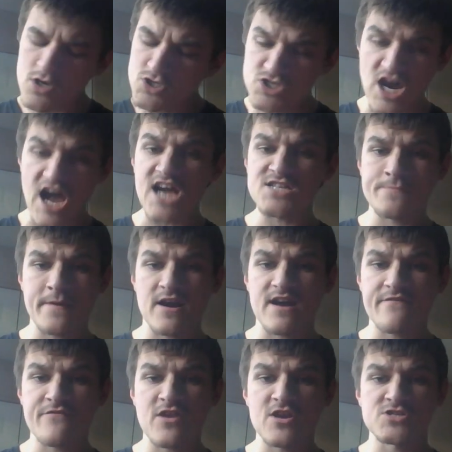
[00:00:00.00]
Josh
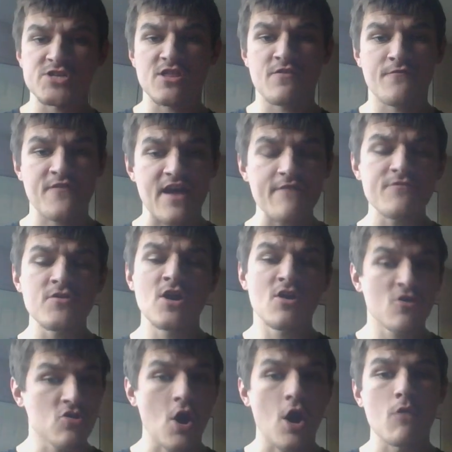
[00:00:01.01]
Berry finishes fifth.
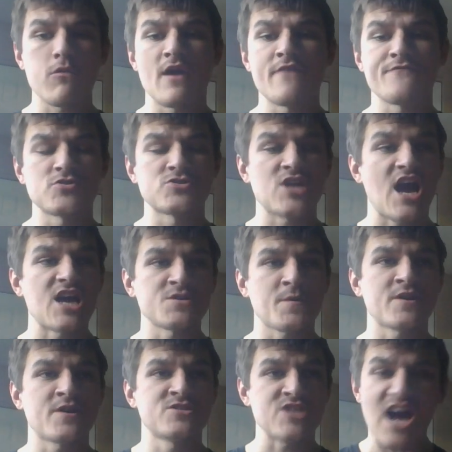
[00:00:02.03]
Saw a run for Josh
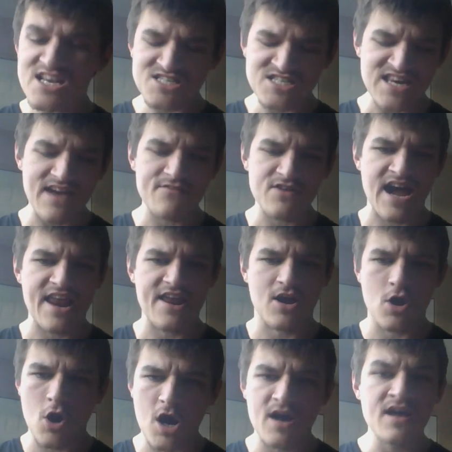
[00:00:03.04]
Berry. Josh never had a
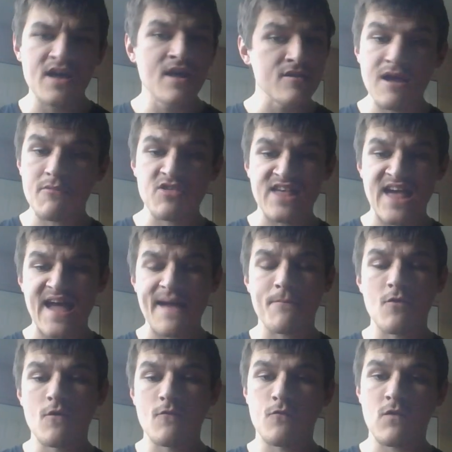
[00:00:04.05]
car that was
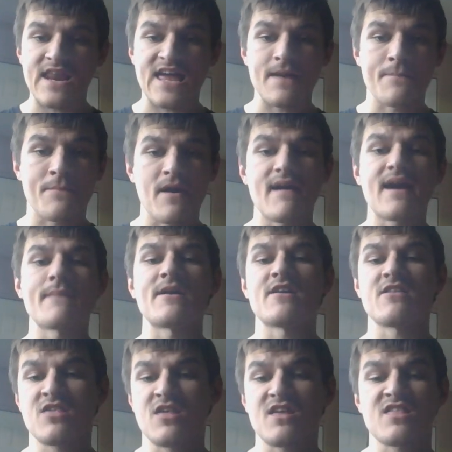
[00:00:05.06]
capable of winning. He probably had
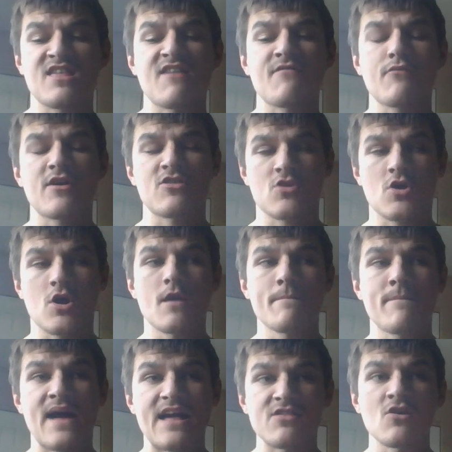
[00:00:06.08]
about a 6th, 10th place
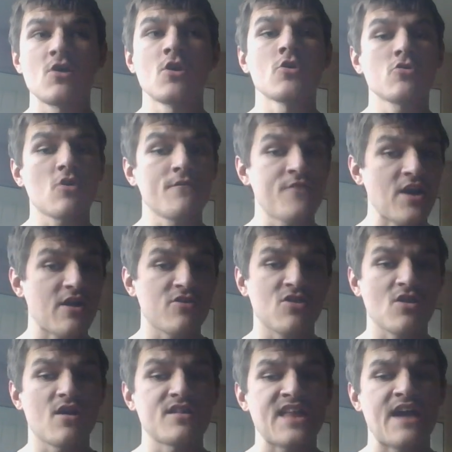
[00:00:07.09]
car at best. So a very
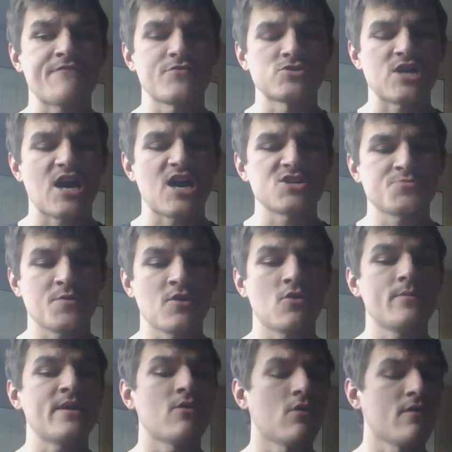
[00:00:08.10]
solid day for Josh Berry.
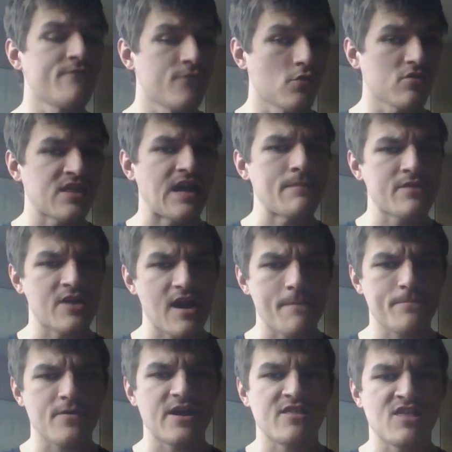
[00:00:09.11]
He'll be going full-time
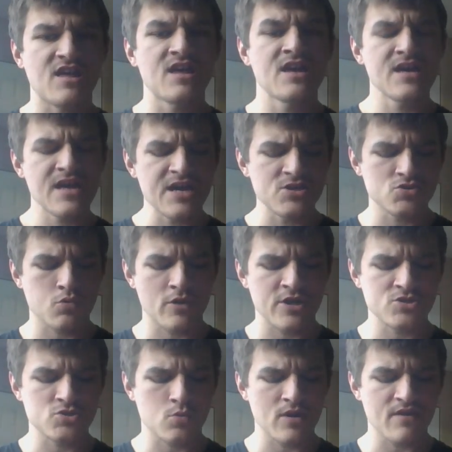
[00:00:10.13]
cup racing in
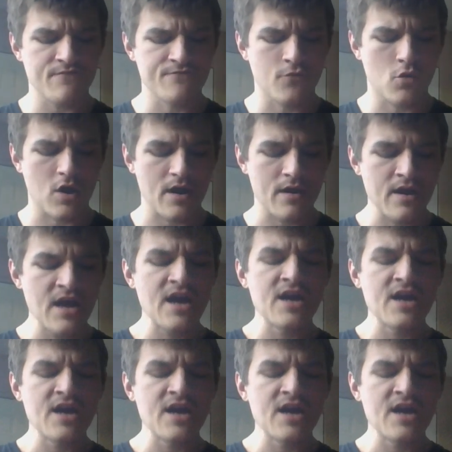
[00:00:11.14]
2024.